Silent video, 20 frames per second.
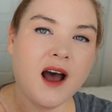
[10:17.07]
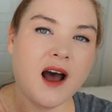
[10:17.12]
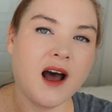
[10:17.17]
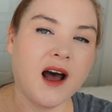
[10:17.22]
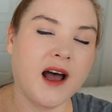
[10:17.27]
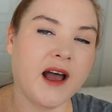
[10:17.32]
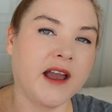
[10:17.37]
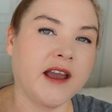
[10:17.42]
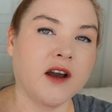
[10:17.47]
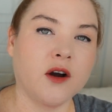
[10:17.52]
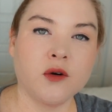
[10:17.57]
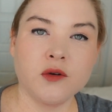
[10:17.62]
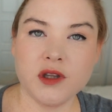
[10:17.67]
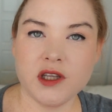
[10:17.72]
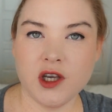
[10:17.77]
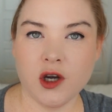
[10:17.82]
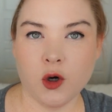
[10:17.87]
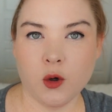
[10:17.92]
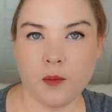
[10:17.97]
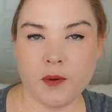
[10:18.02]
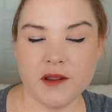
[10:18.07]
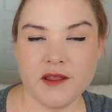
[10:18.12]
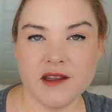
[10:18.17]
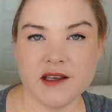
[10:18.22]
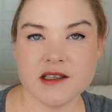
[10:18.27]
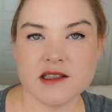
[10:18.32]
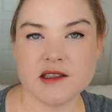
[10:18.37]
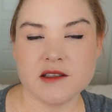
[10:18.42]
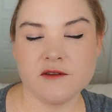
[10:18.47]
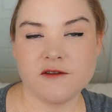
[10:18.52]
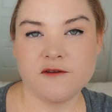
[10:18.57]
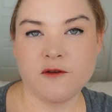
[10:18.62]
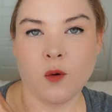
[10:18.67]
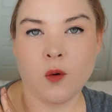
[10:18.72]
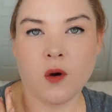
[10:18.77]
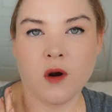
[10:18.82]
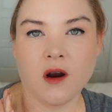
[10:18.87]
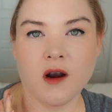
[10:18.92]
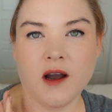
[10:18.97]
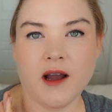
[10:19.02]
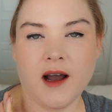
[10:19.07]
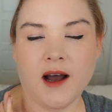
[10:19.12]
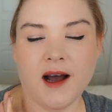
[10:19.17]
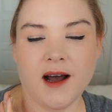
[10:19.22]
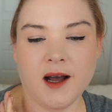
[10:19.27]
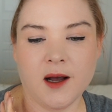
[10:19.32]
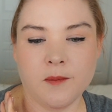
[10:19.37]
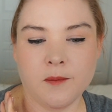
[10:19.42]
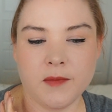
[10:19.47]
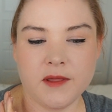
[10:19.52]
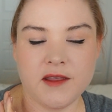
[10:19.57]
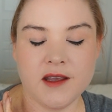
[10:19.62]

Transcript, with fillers: I only opened this for um,